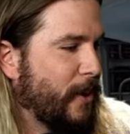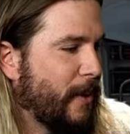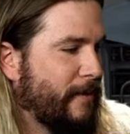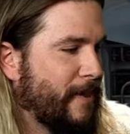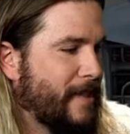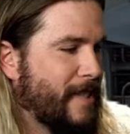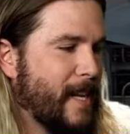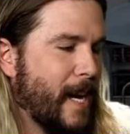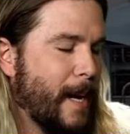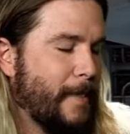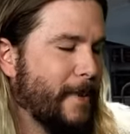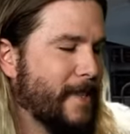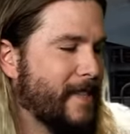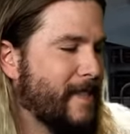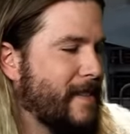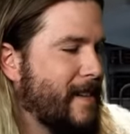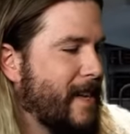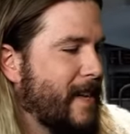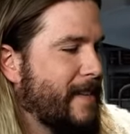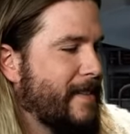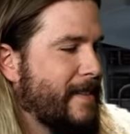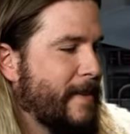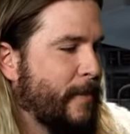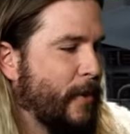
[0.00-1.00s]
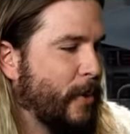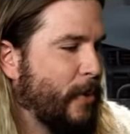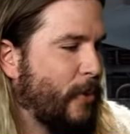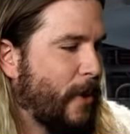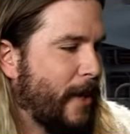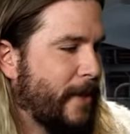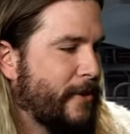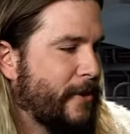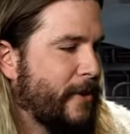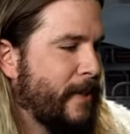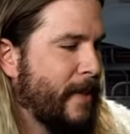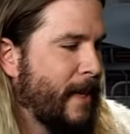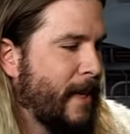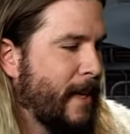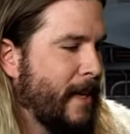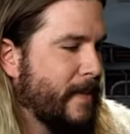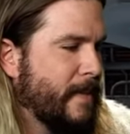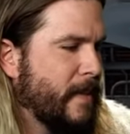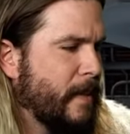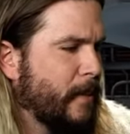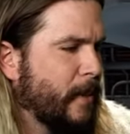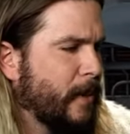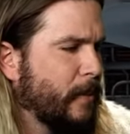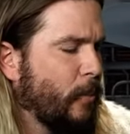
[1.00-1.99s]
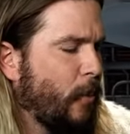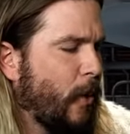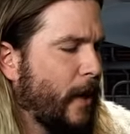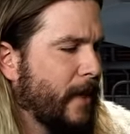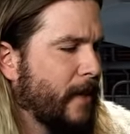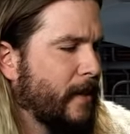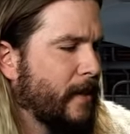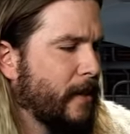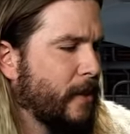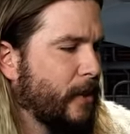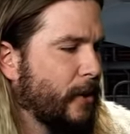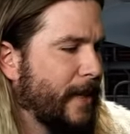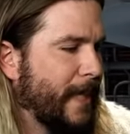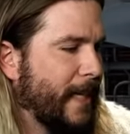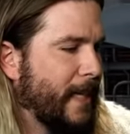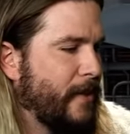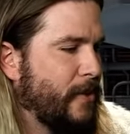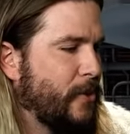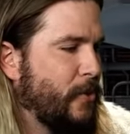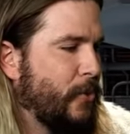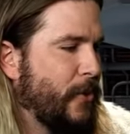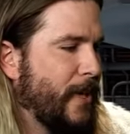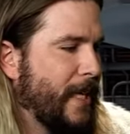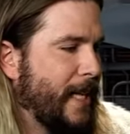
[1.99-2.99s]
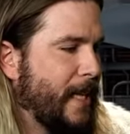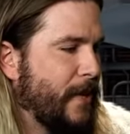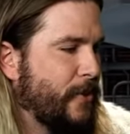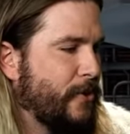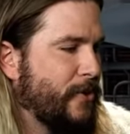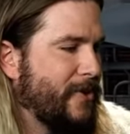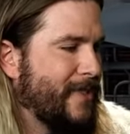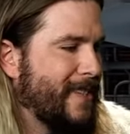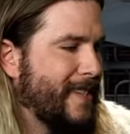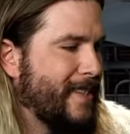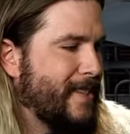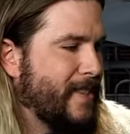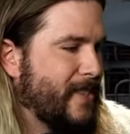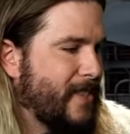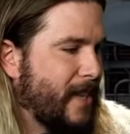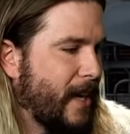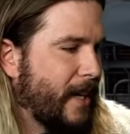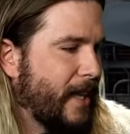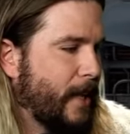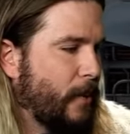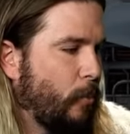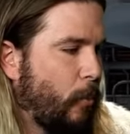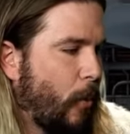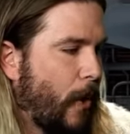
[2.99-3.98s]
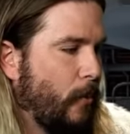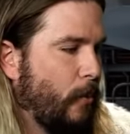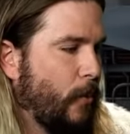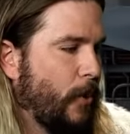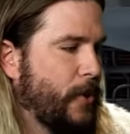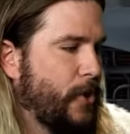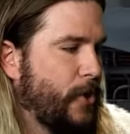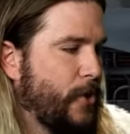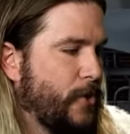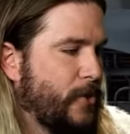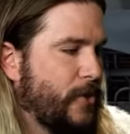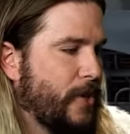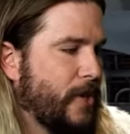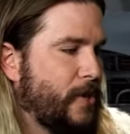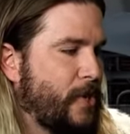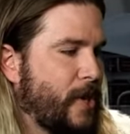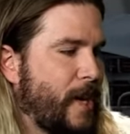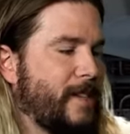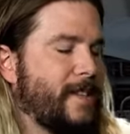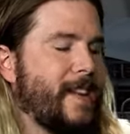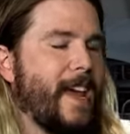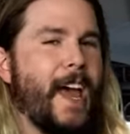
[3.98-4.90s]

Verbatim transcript: the topics today. Simple question. Someone wanted to look into an interesting study. What would you suggest?